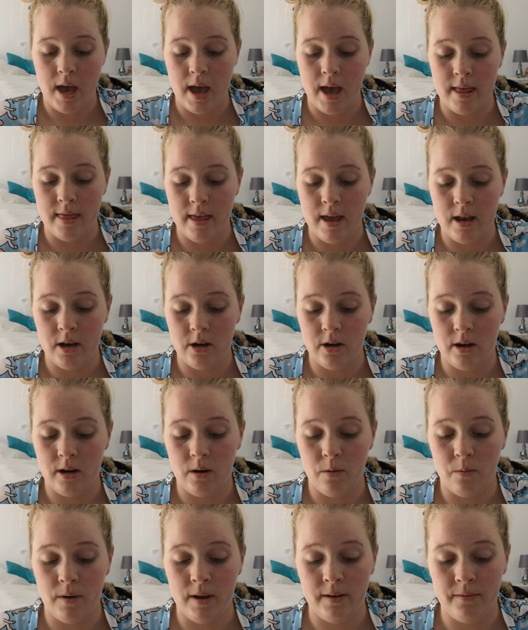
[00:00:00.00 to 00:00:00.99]
and then you're going
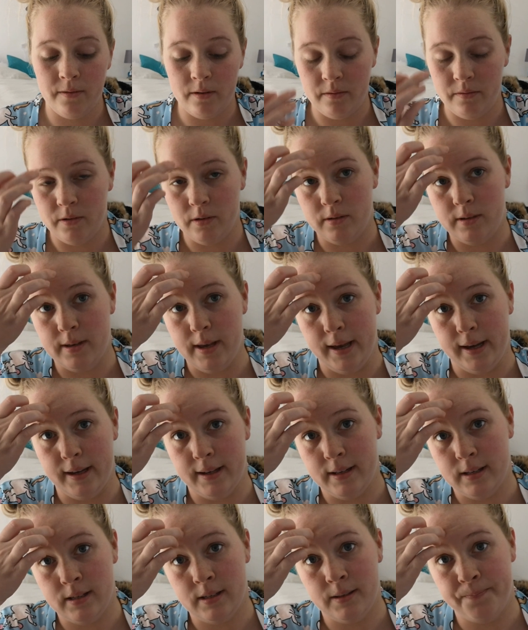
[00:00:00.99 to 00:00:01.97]
to wait for a few
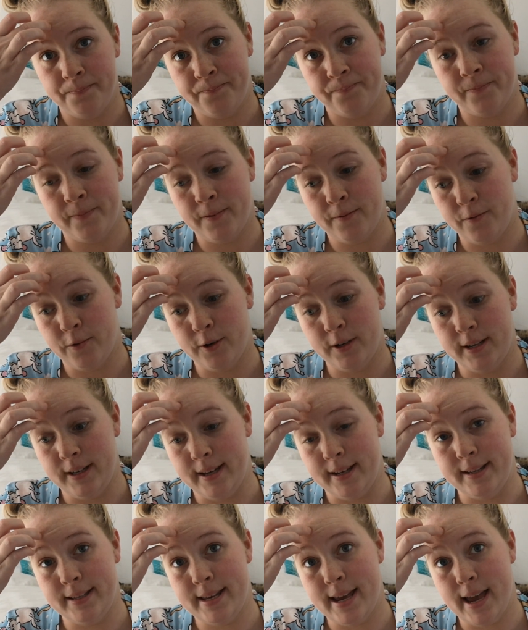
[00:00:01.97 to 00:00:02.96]
seconds for it to
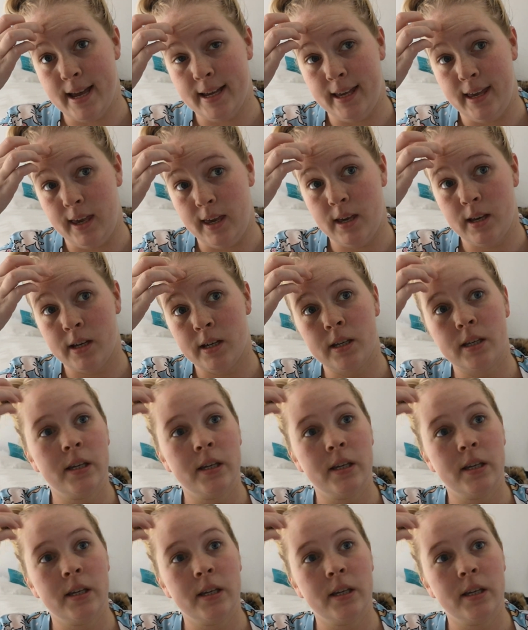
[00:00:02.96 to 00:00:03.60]
get tacky.